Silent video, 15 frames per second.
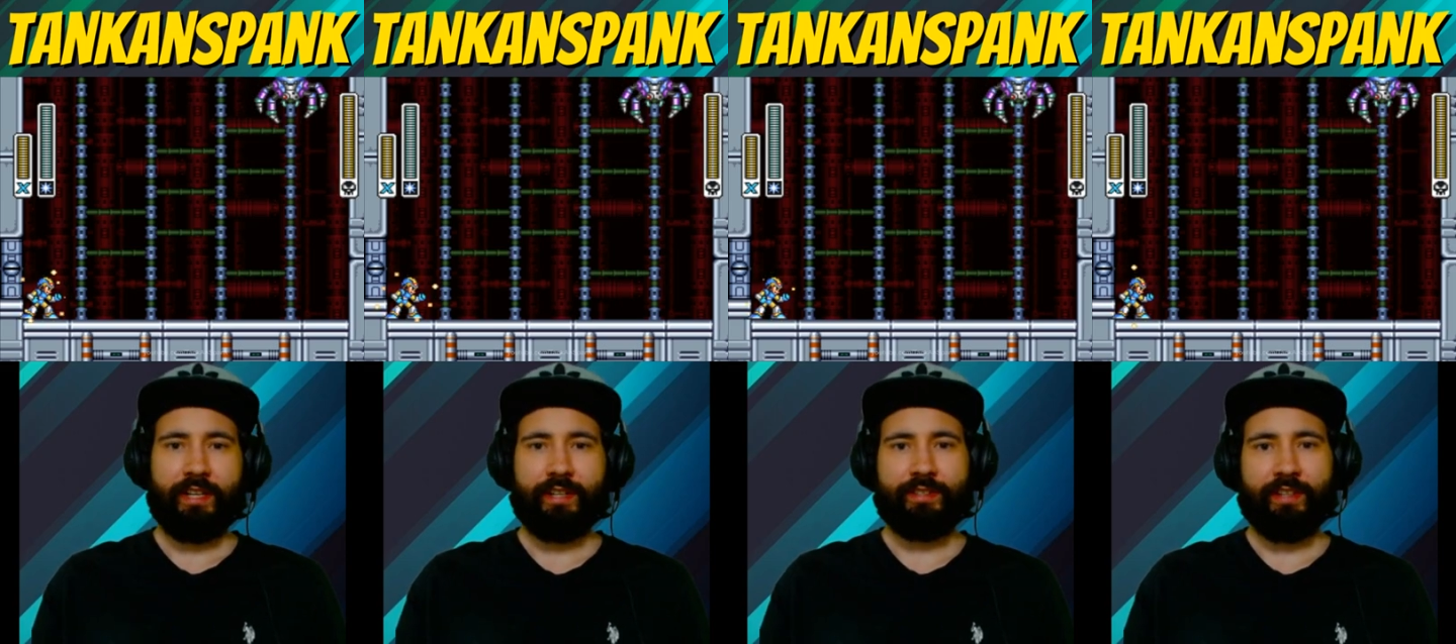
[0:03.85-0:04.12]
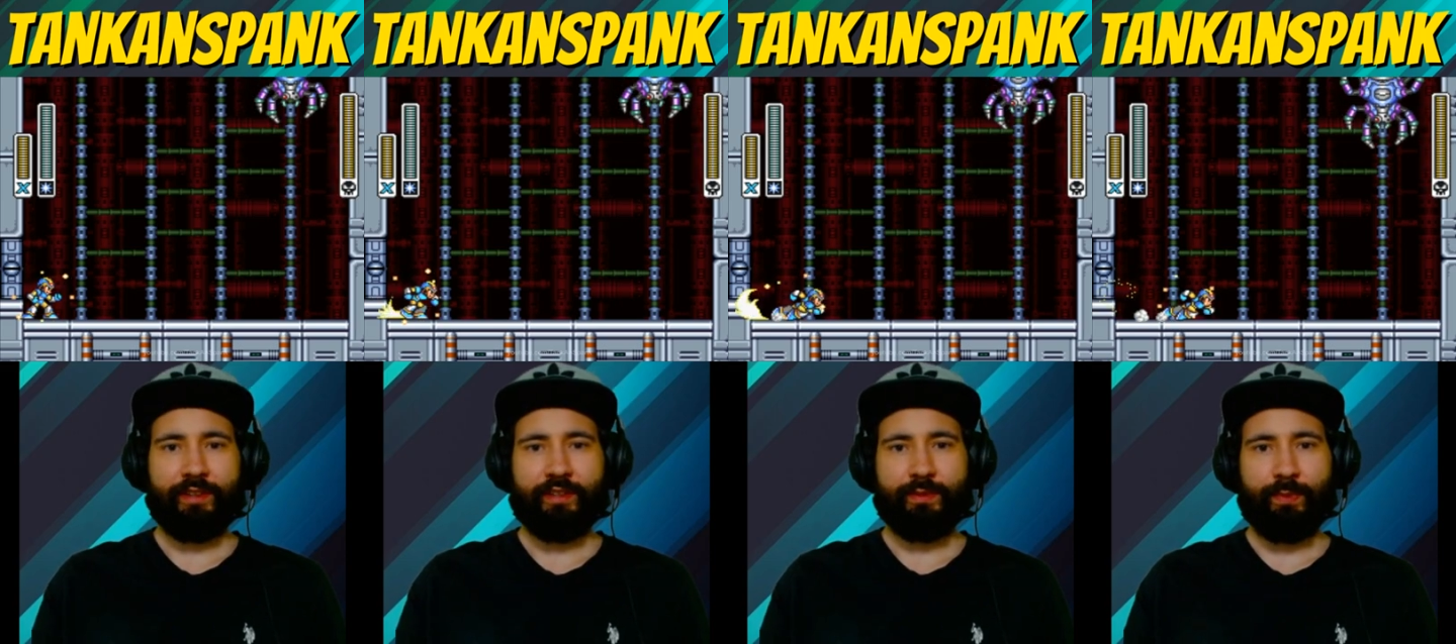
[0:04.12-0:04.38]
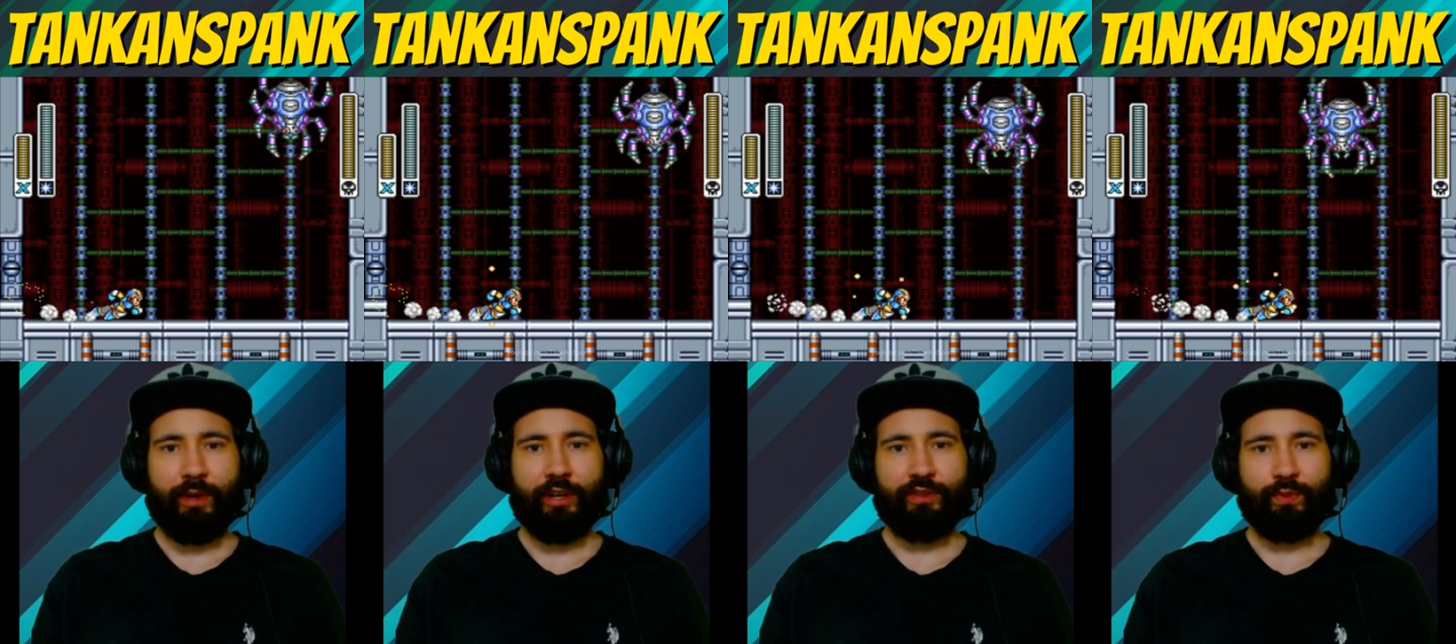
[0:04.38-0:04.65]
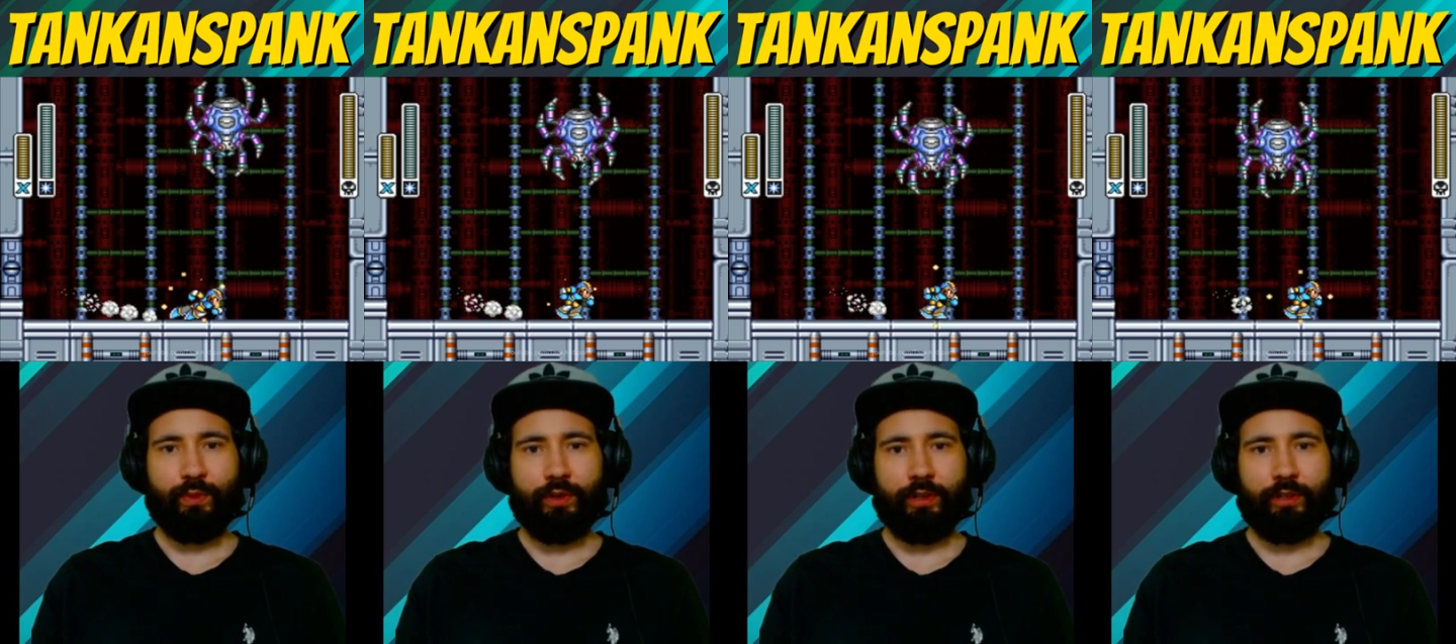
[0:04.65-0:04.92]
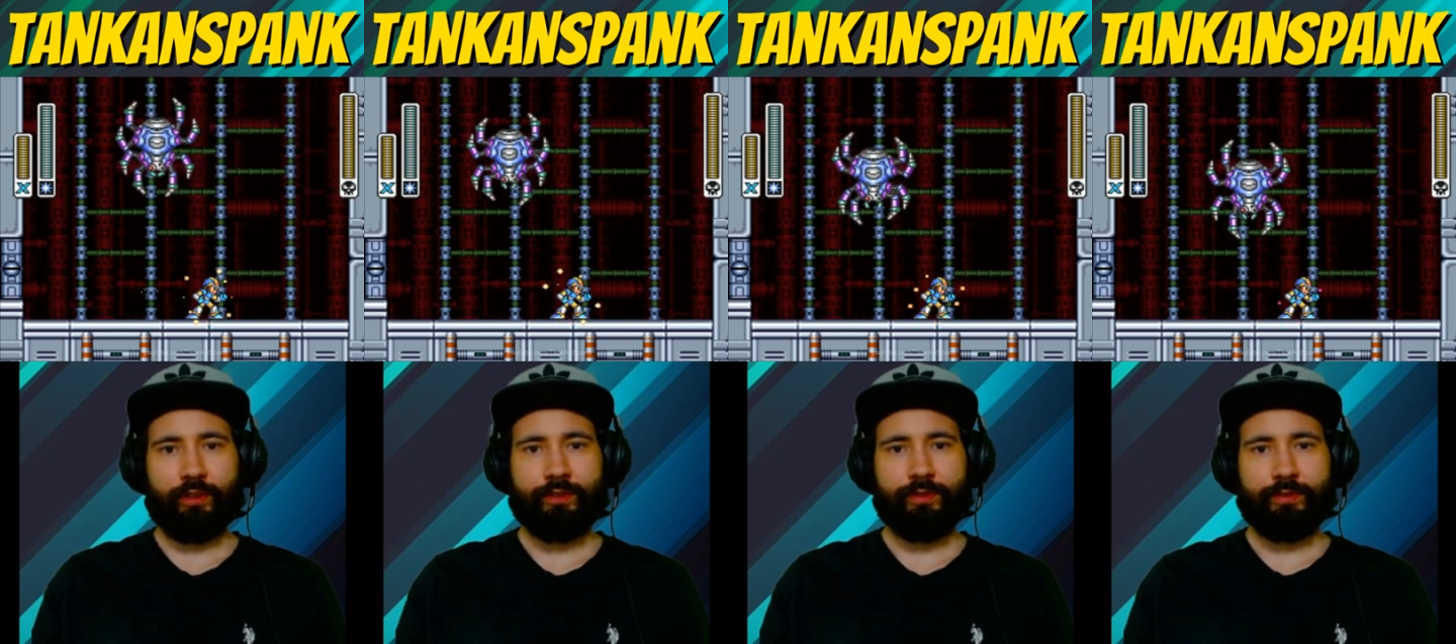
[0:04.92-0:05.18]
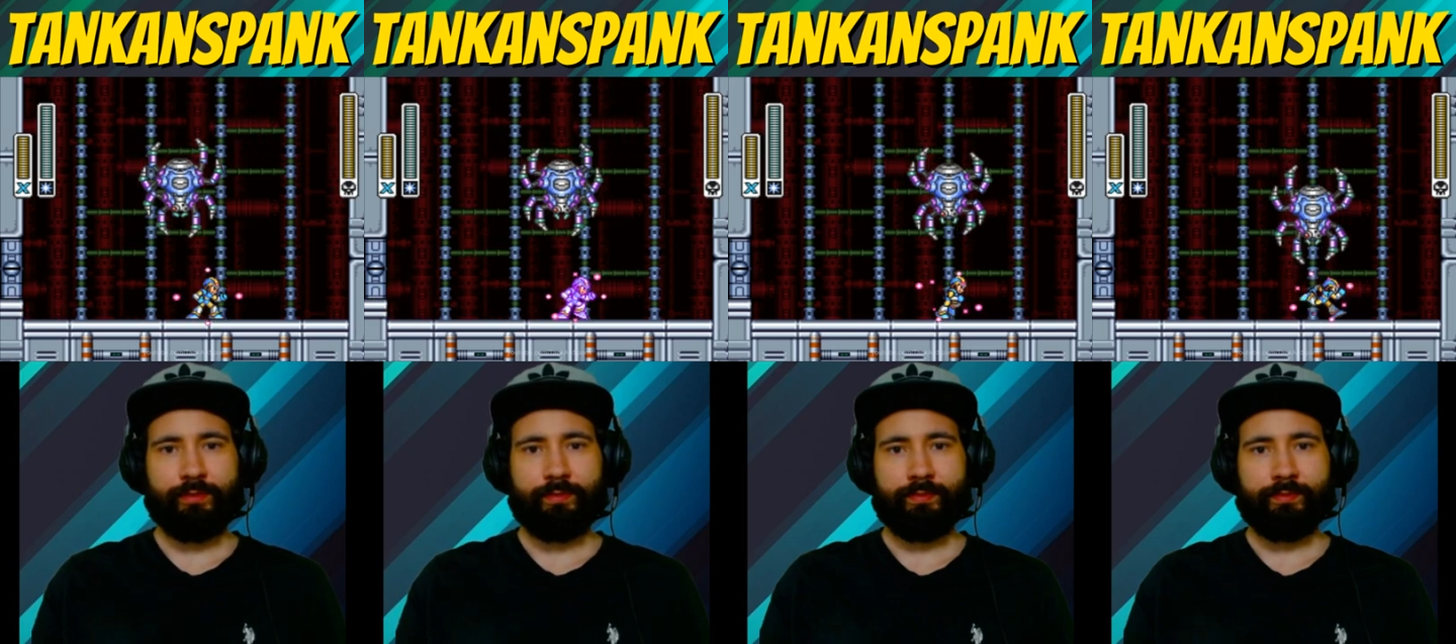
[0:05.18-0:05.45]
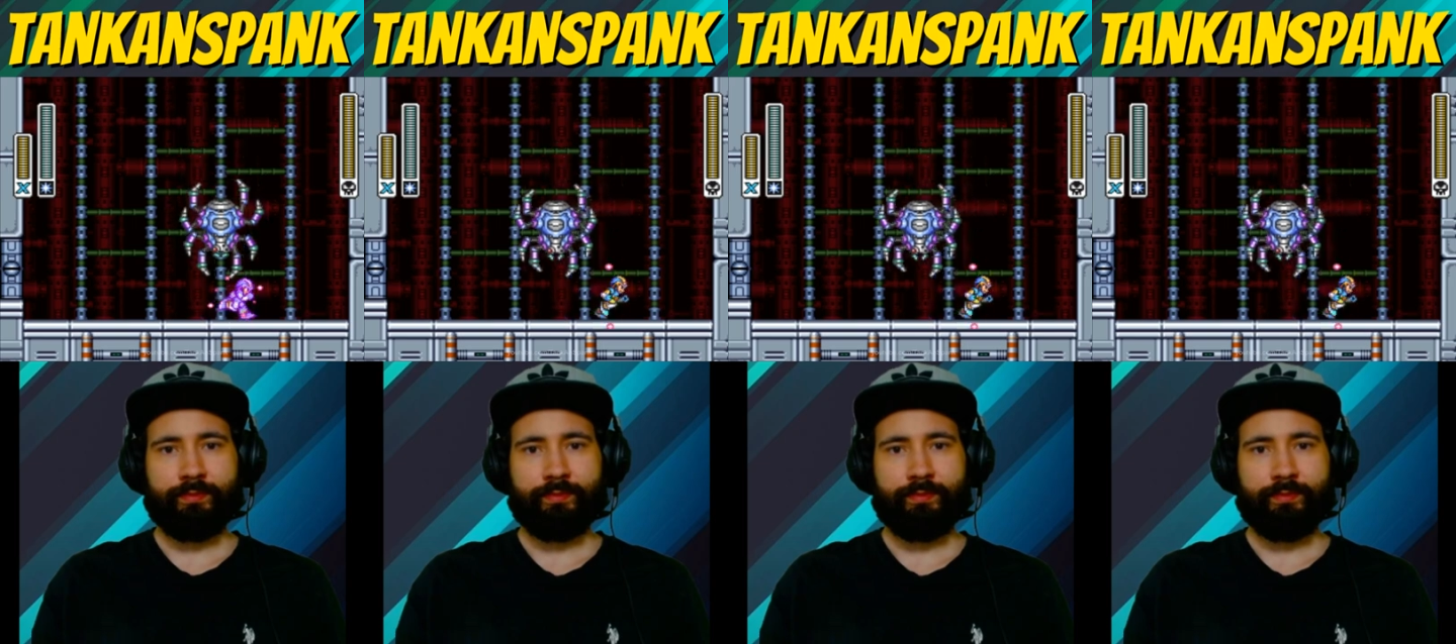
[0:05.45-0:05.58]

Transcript: Here's how this boss works.